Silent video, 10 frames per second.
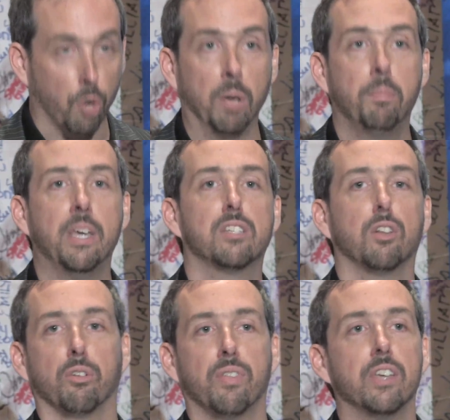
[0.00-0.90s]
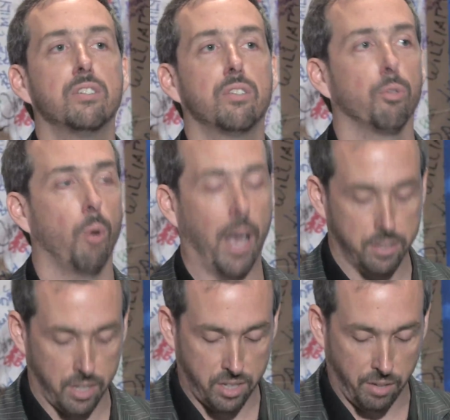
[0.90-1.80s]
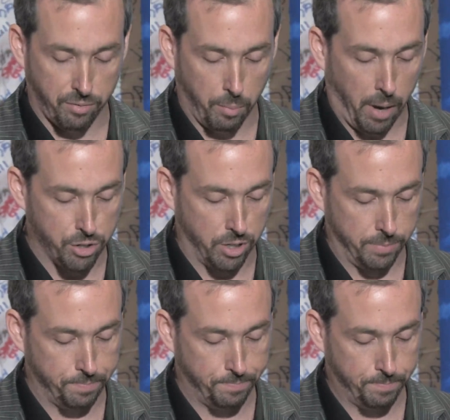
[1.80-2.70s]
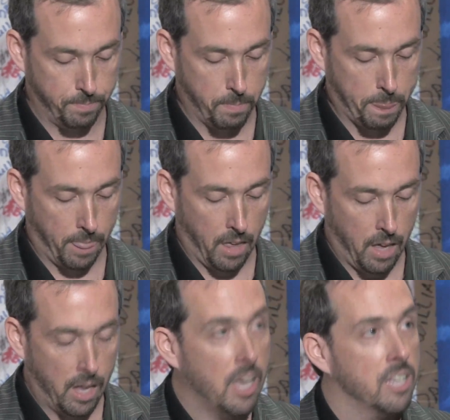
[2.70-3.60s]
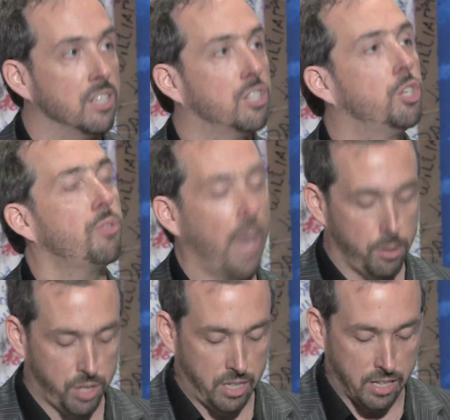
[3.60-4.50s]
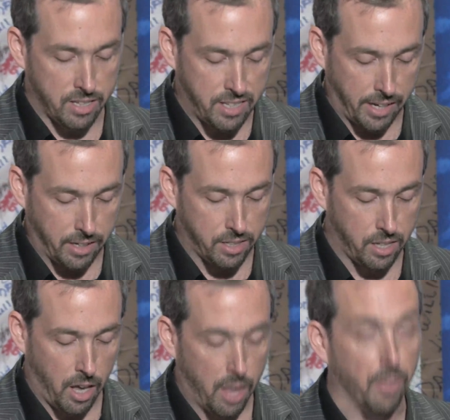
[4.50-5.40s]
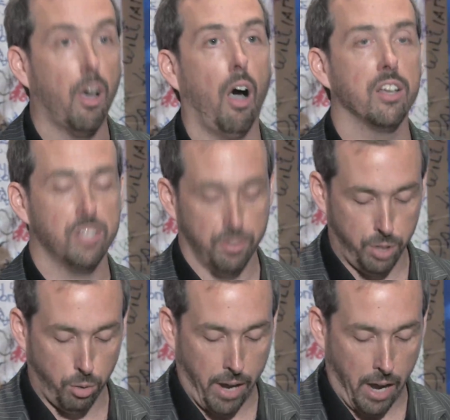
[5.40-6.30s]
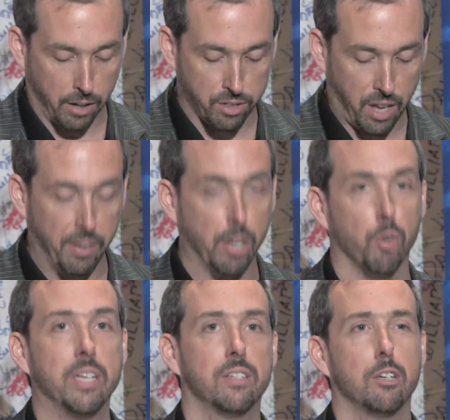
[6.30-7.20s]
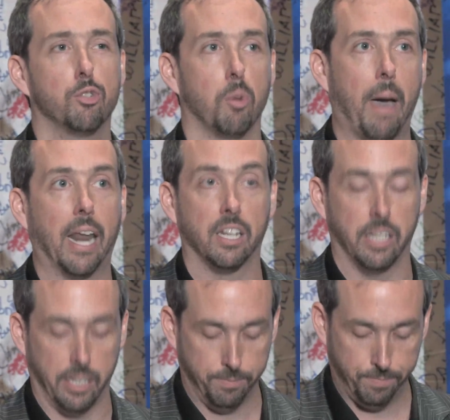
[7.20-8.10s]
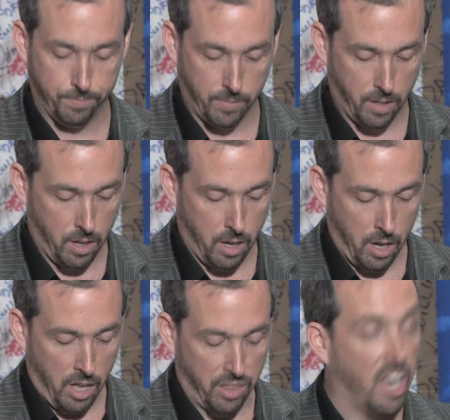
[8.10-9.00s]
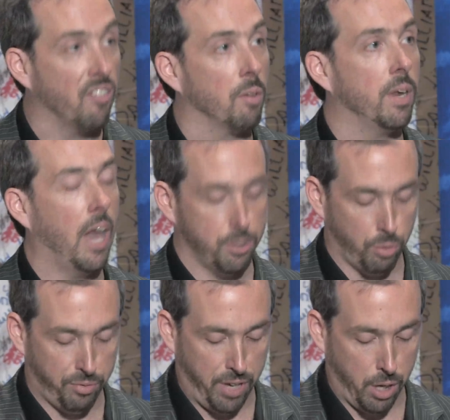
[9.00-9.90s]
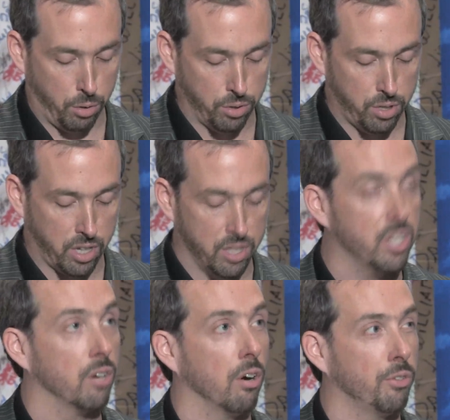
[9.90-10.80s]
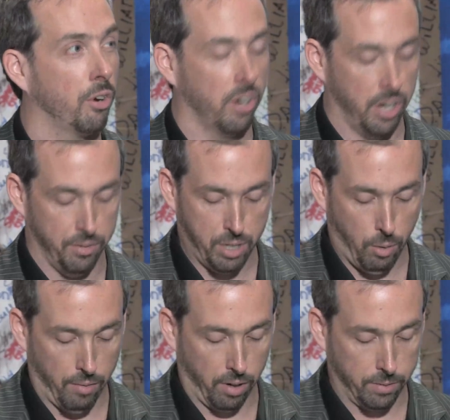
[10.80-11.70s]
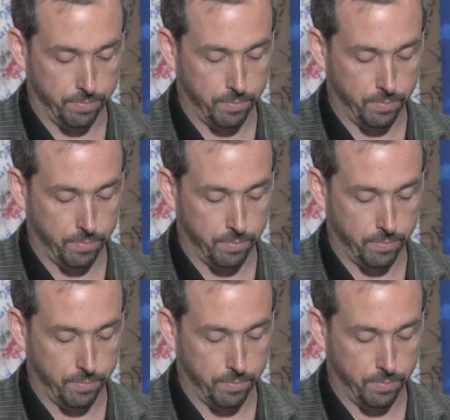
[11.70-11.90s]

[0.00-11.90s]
Greenpeace learned this through access to information. Since 2006, the costs of new reactors have increased dramatically. The government has refused to consider alternatives, however.